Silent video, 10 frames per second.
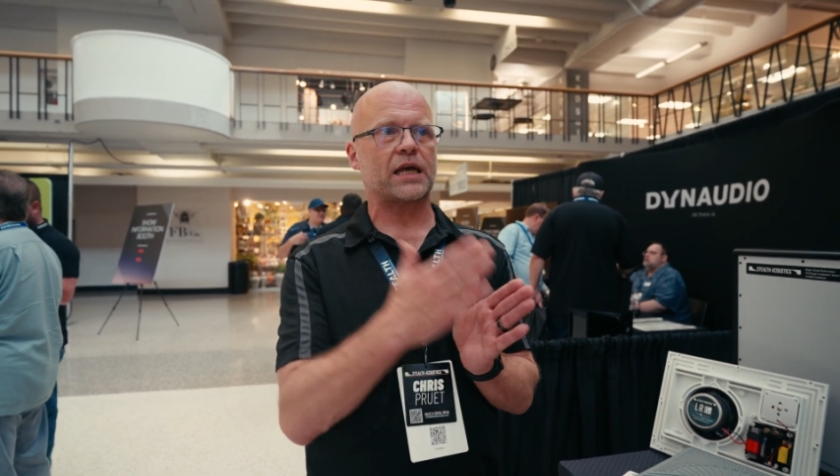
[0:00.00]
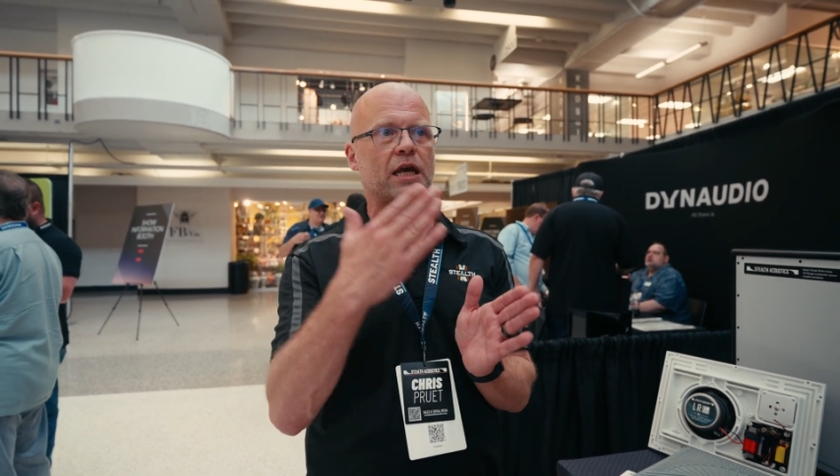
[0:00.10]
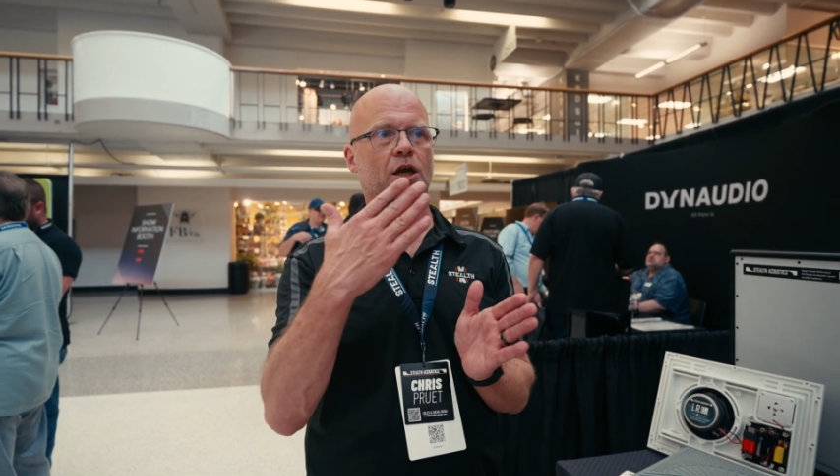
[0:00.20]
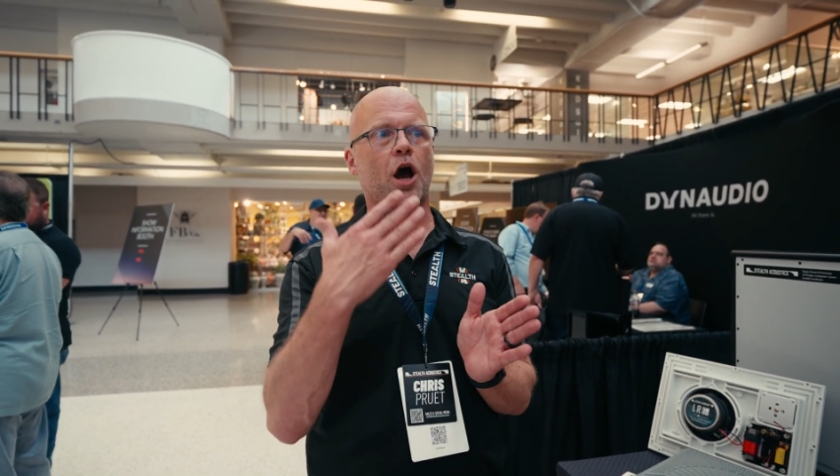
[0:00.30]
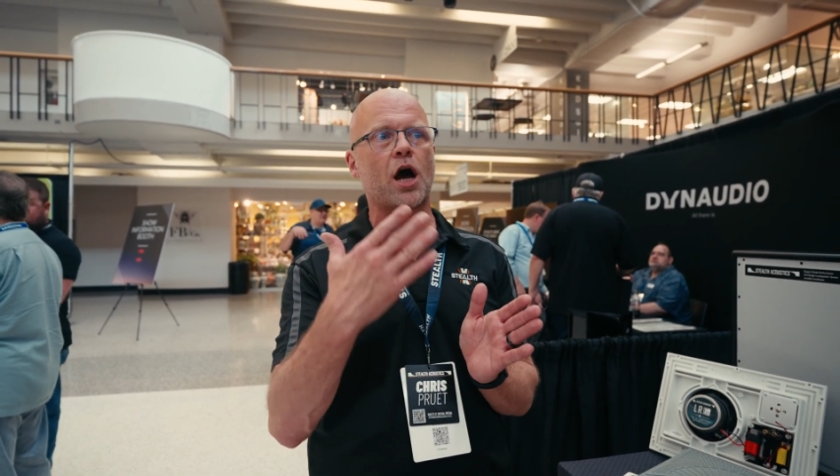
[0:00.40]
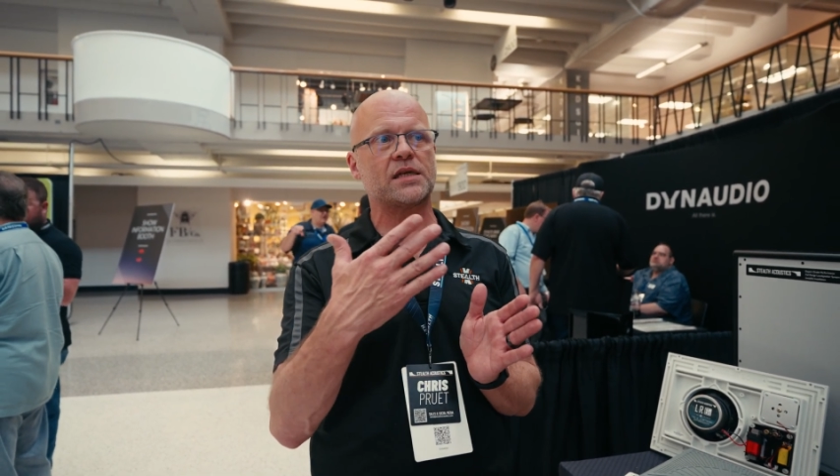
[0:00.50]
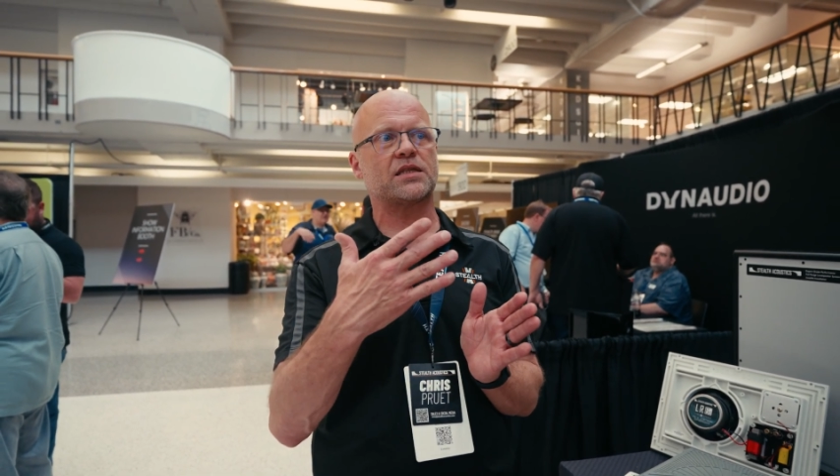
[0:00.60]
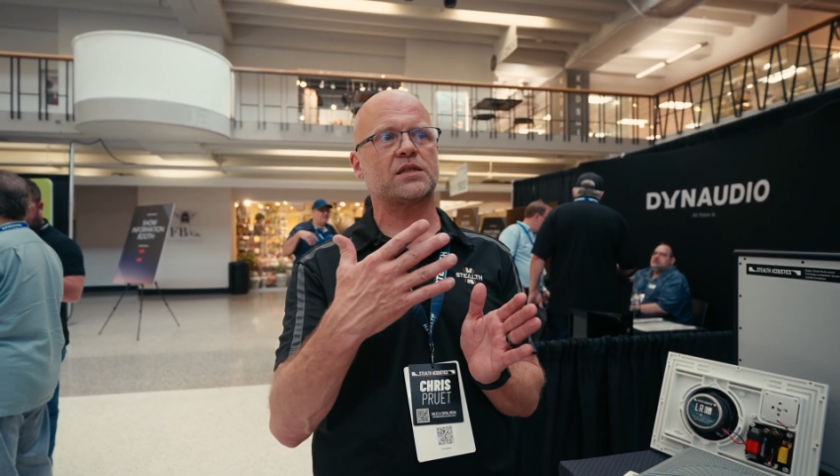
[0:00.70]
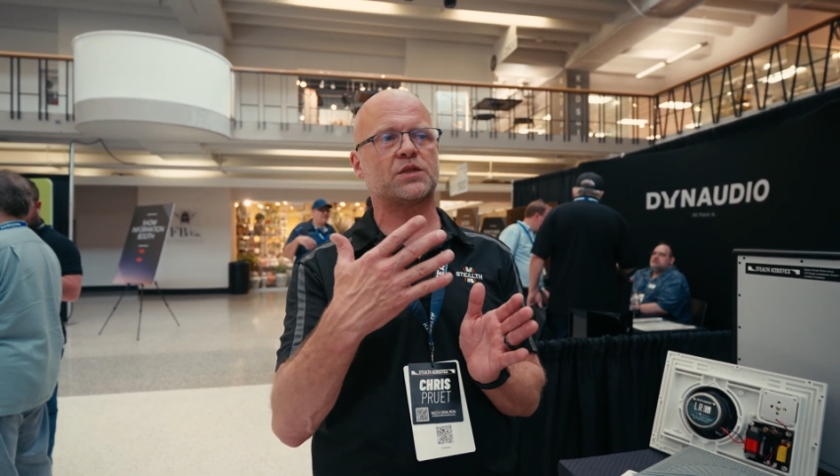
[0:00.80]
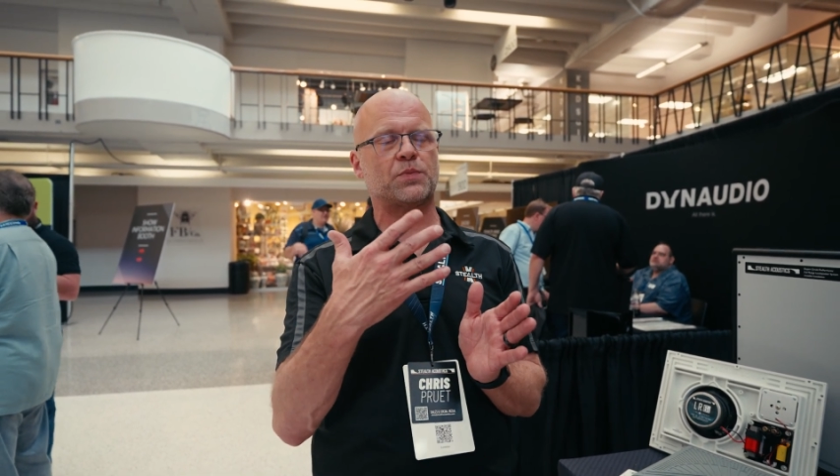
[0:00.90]
it can
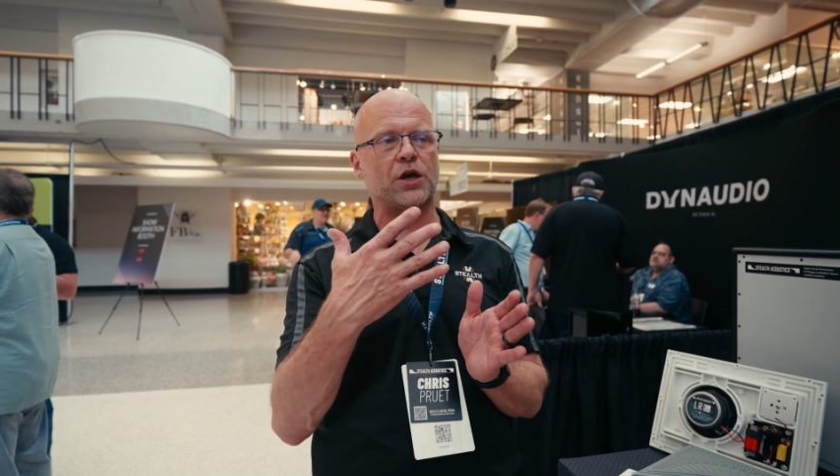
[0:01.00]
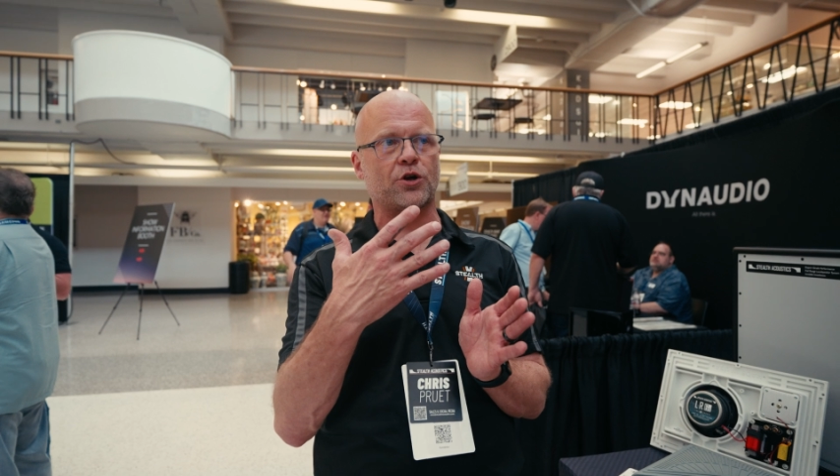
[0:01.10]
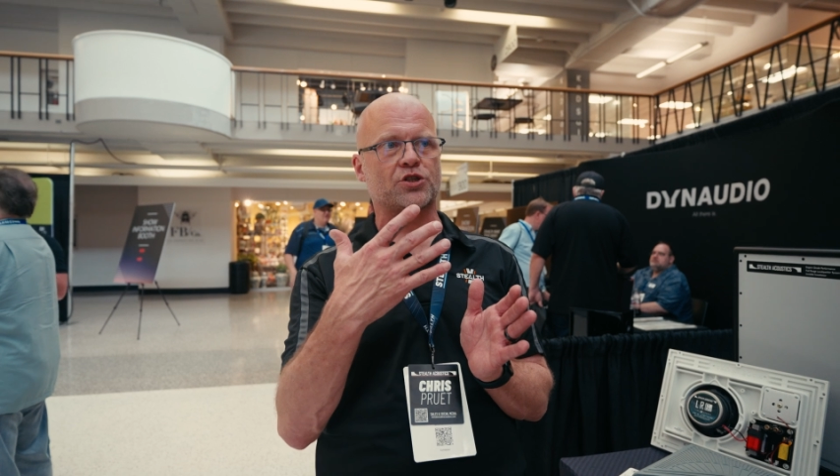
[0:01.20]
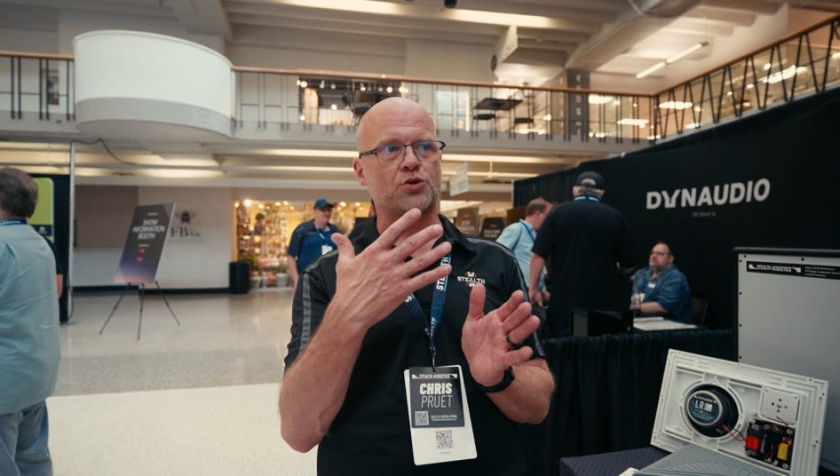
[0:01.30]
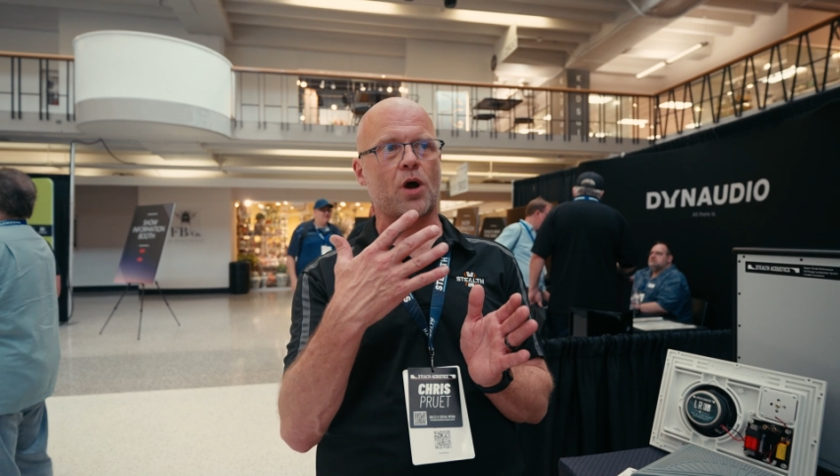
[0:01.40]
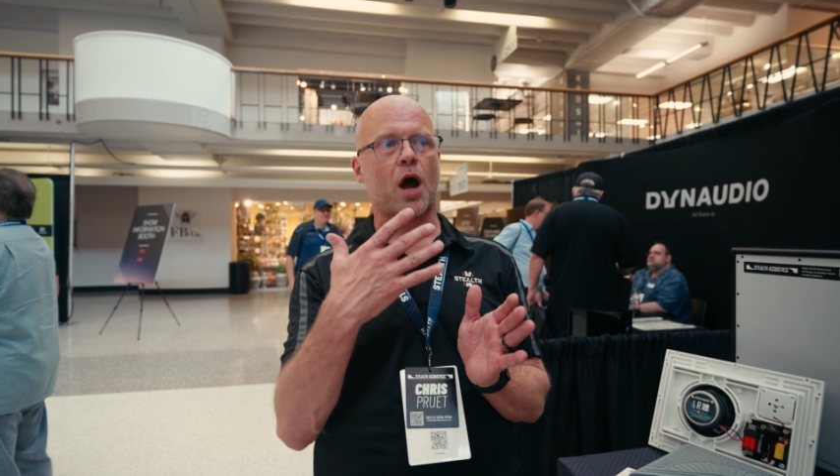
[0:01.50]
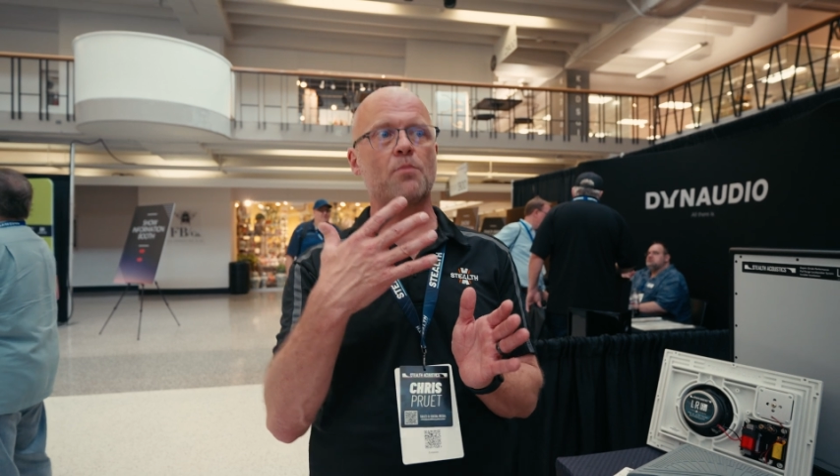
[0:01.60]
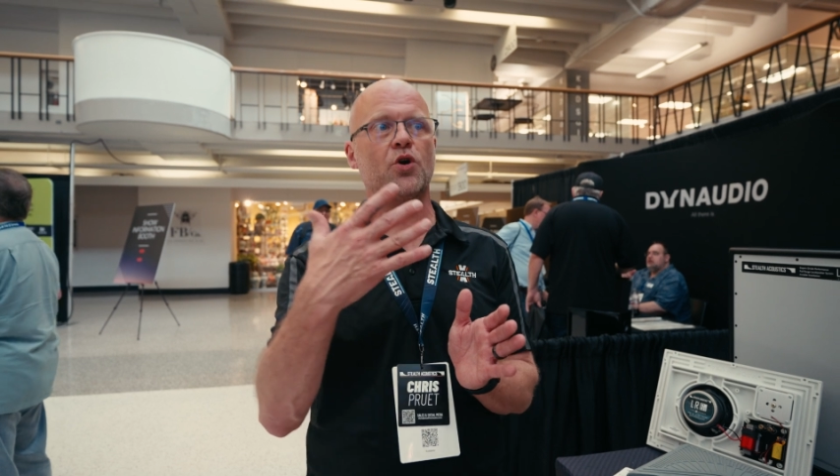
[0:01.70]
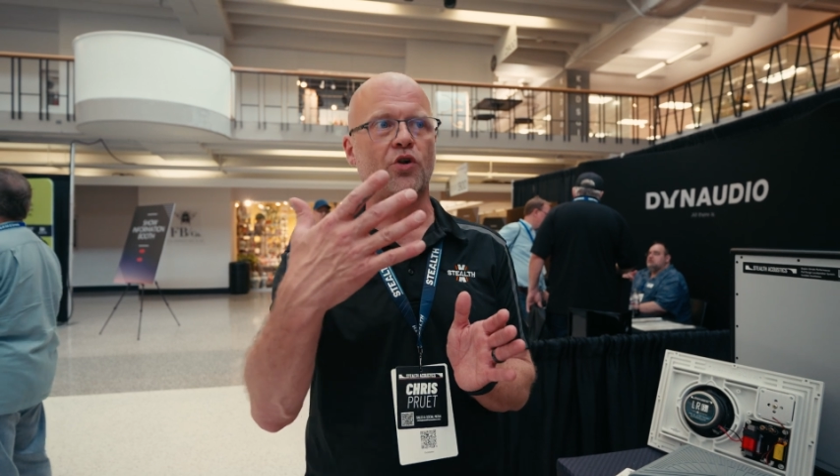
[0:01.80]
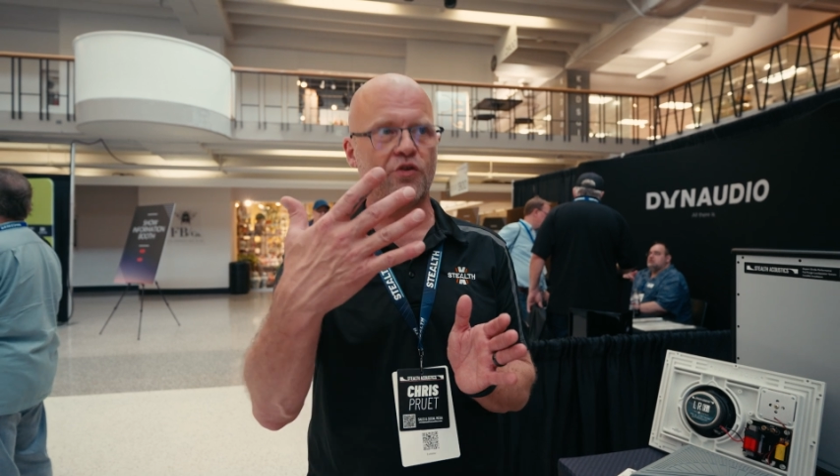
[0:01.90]
cause the speaker to
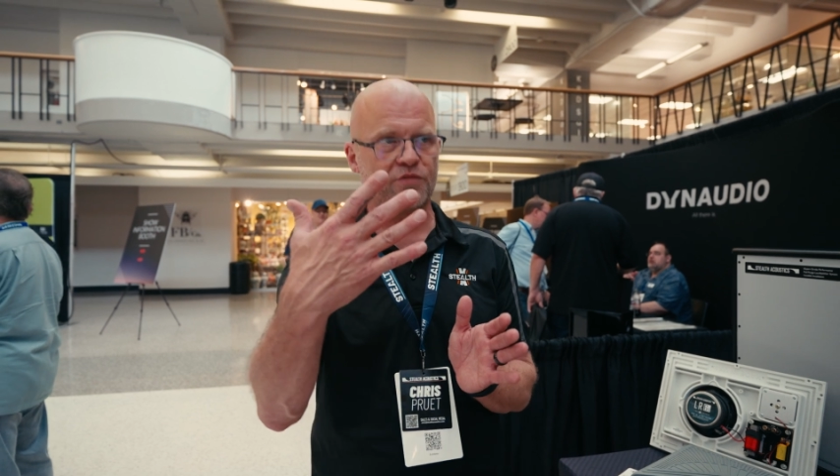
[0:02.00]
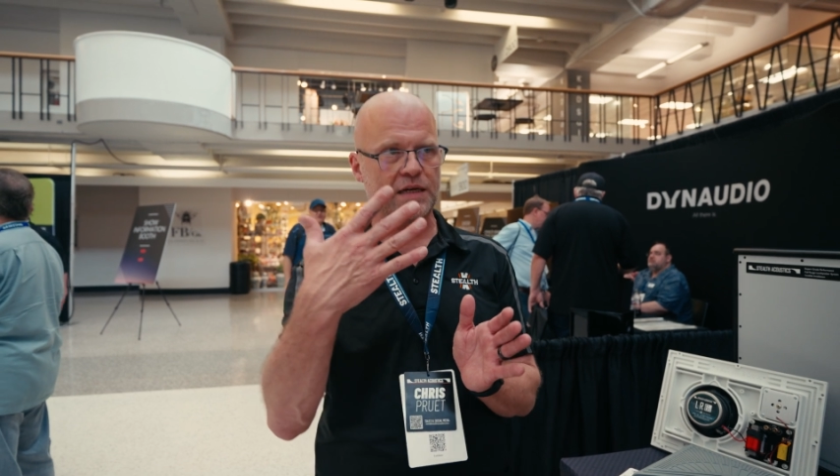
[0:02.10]
not move,